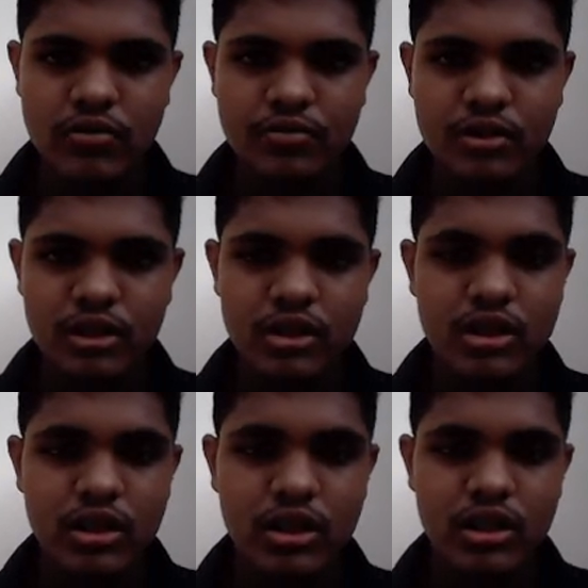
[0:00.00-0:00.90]
this is
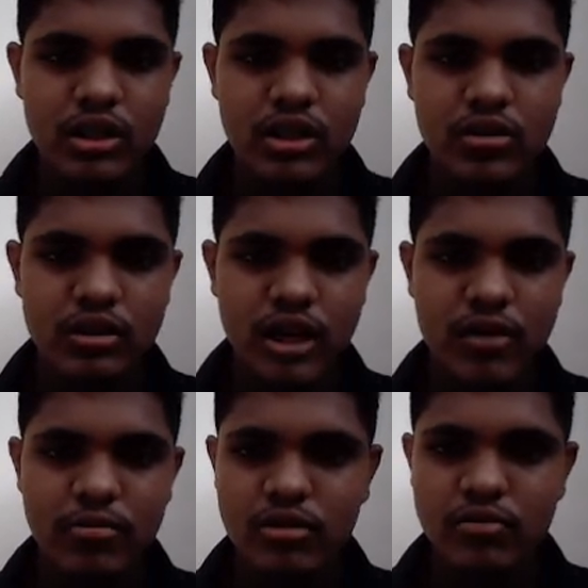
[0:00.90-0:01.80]
the center
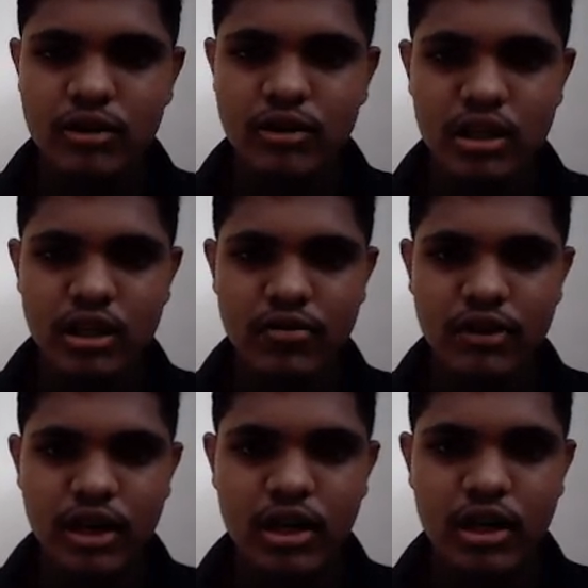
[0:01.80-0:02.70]
tapped effect
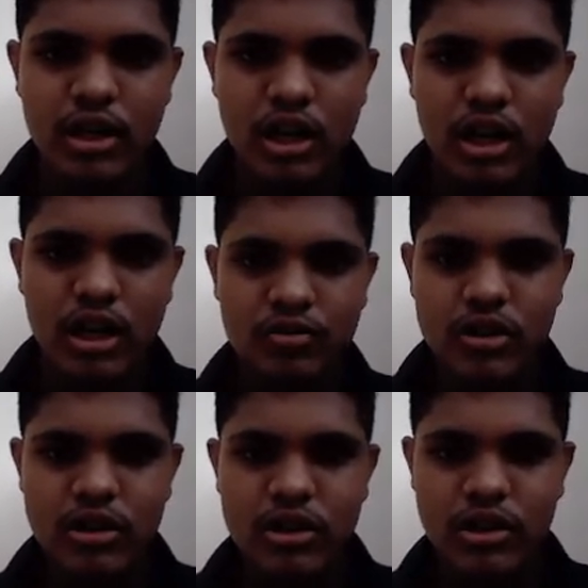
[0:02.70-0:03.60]
rectifier, in
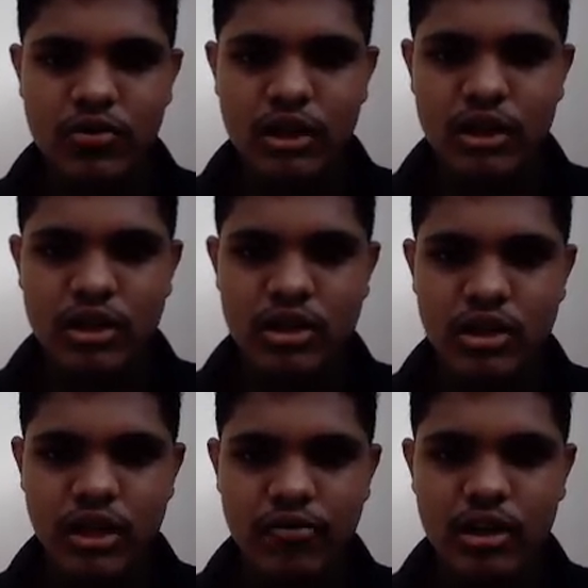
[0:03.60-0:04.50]
which D1 is in
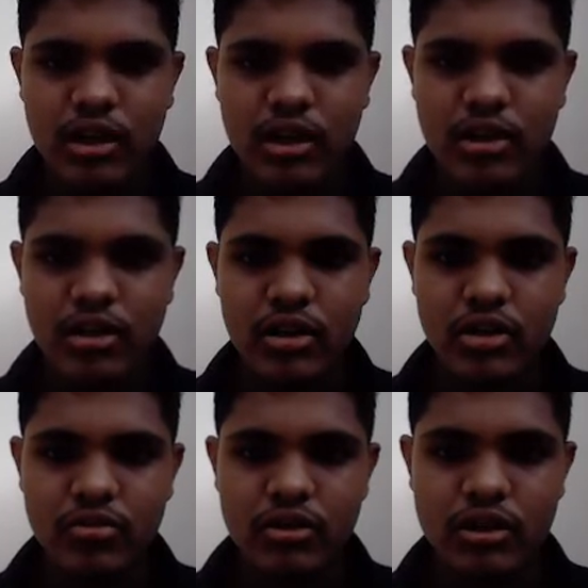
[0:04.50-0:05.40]
FB and
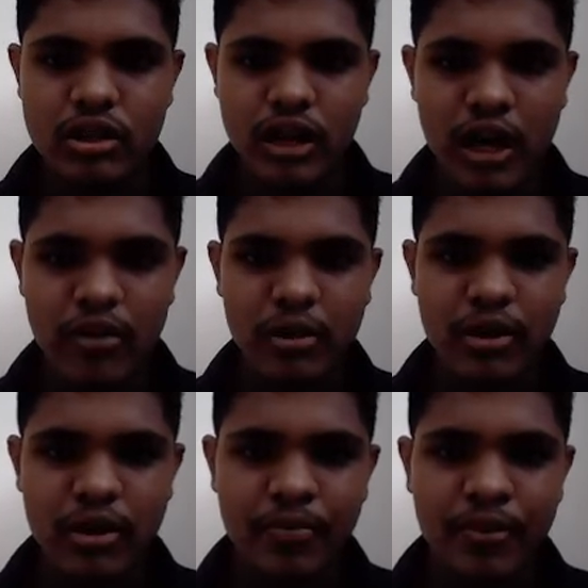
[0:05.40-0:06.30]
D2 is in RB,
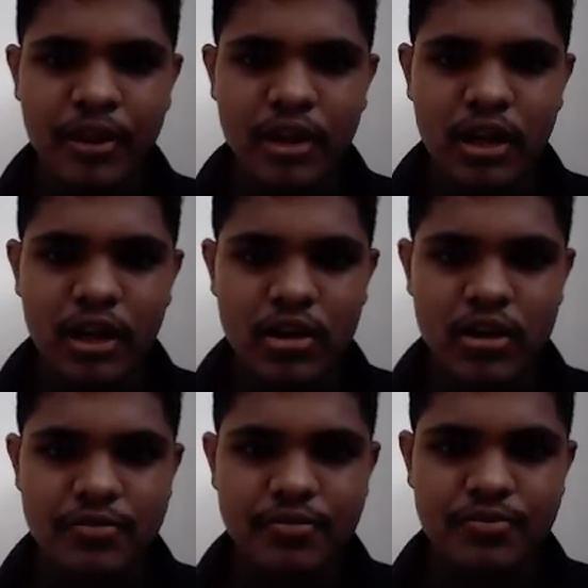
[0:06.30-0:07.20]
and
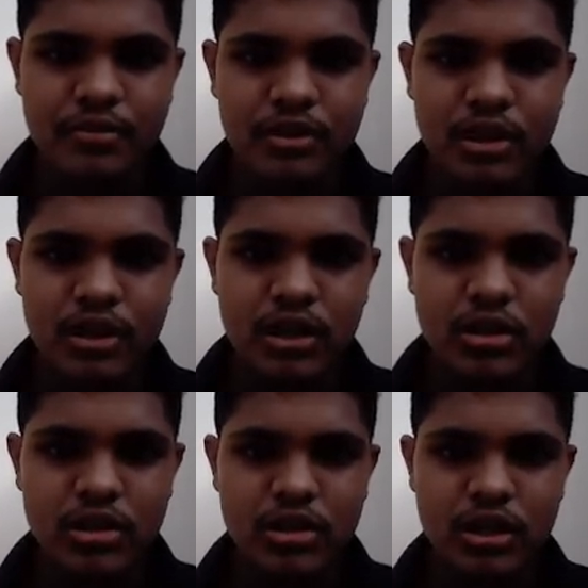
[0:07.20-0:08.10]

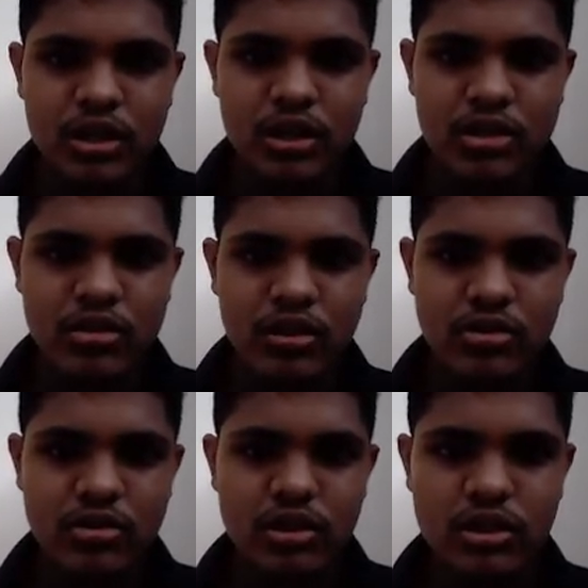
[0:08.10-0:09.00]
this is
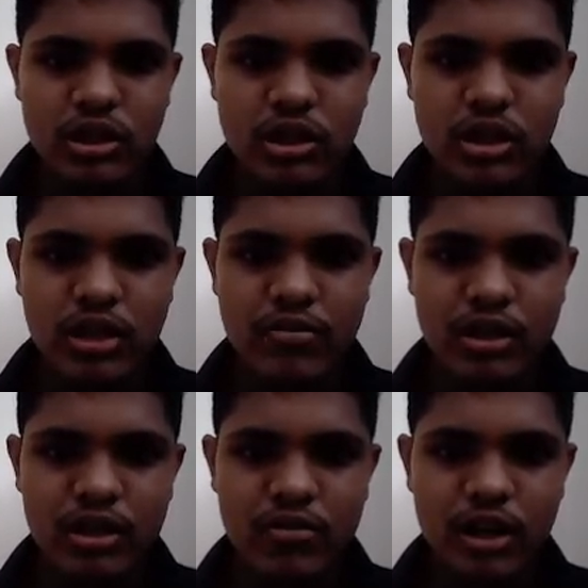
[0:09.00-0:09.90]
also the center tapped
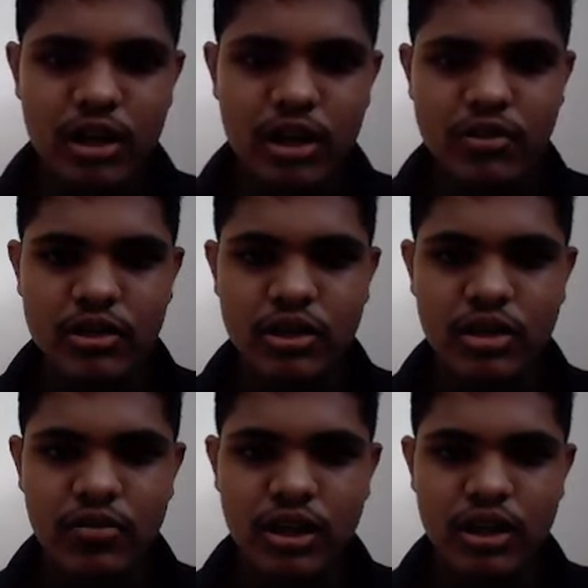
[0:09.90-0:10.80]
rectifier, in which
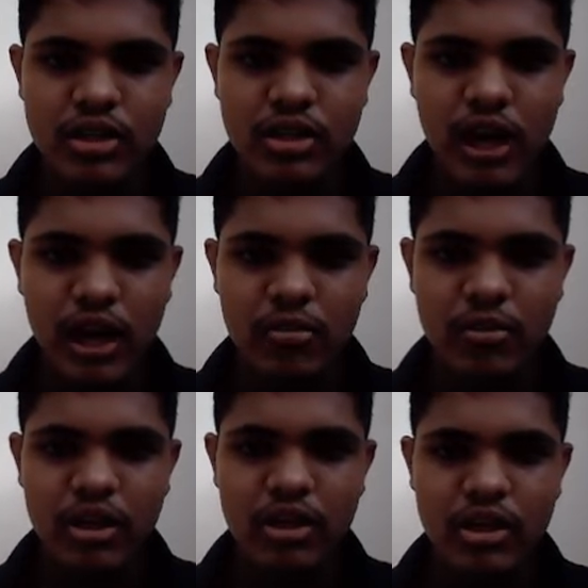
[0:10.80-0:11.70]
D1 is in RB
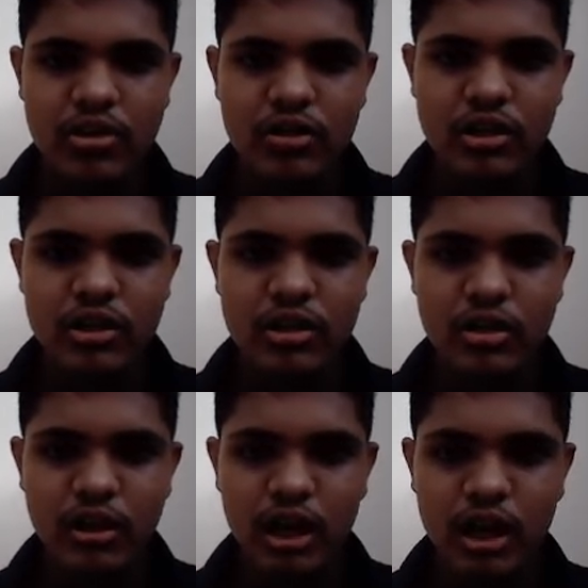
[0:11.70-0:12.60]
and D2 in
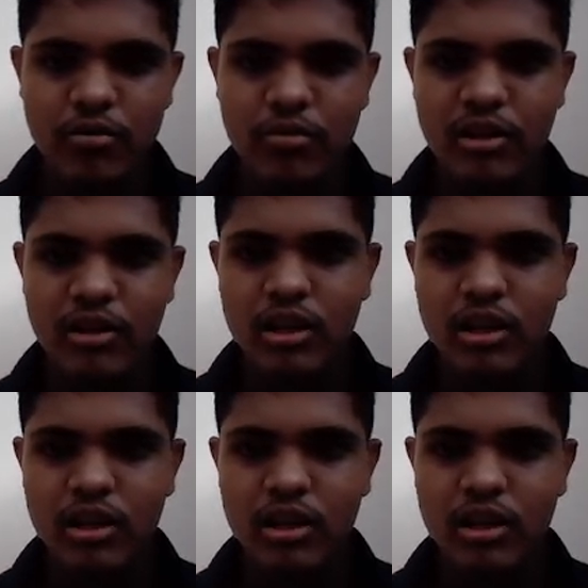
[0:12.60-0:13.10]
FB,